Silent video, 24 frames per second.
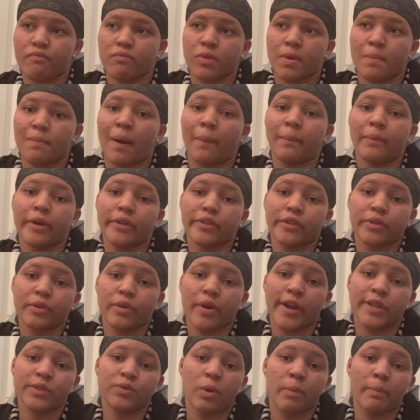my mother
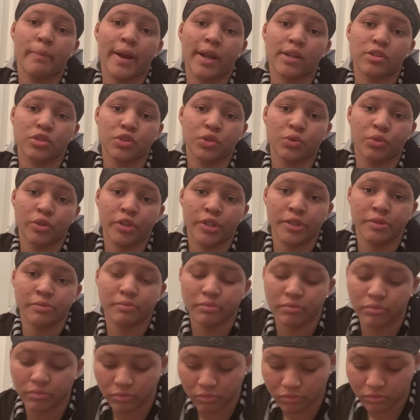has been back to doing
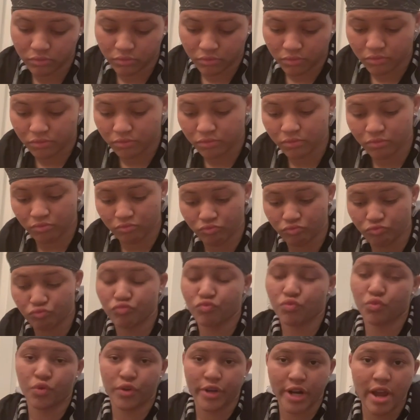
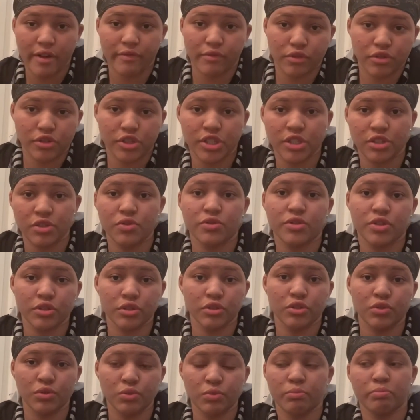whatever she used to
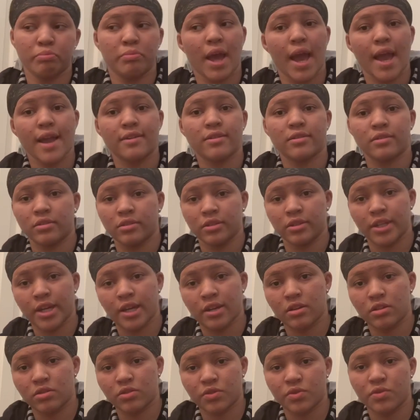do back in the
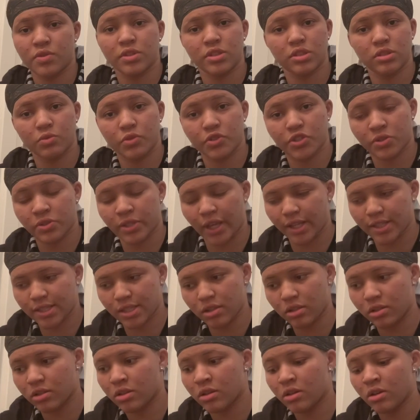day. She was when she was
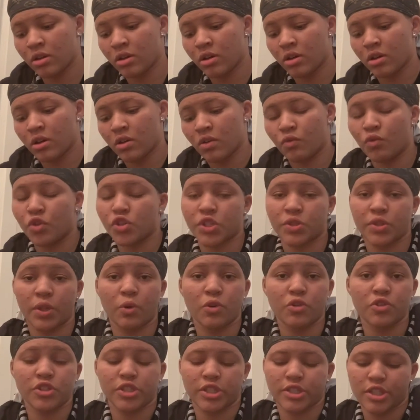18. Well, she
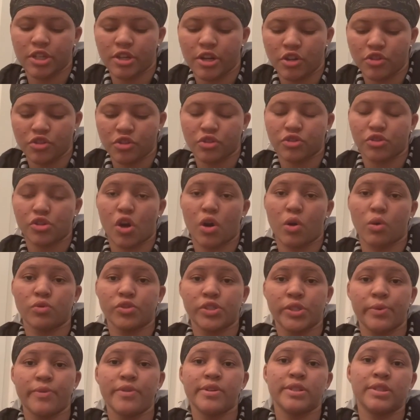knows she's a teenager. So
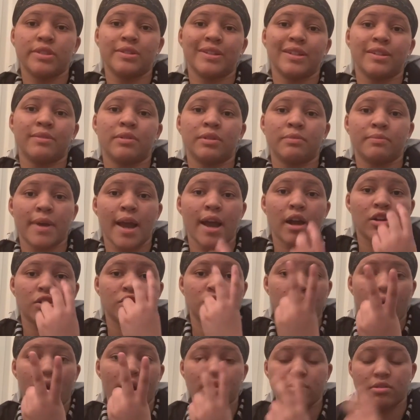she recently did it back
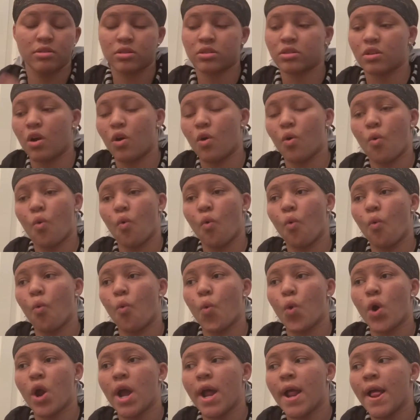twice. So